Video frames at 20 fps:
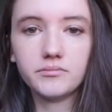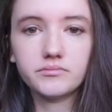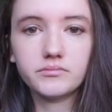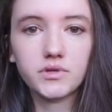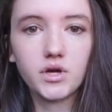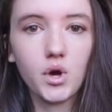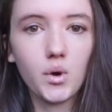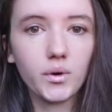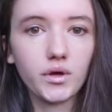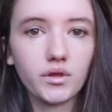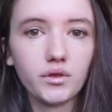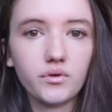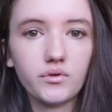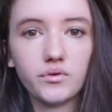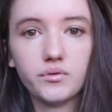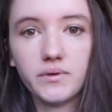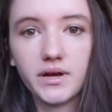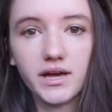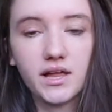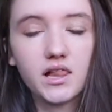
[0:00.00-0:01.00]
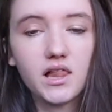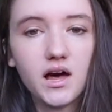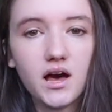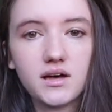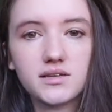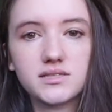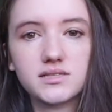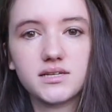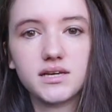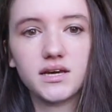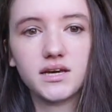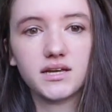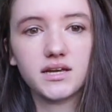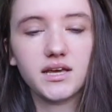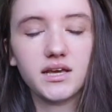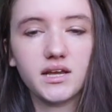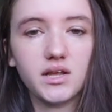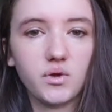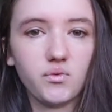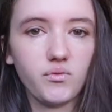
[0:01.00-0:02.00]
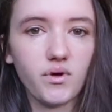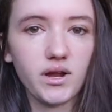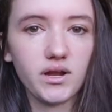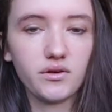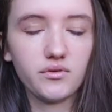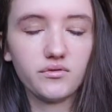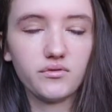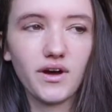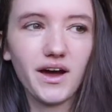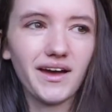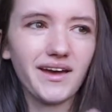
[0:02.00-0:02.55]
going through my closet, getting rid of,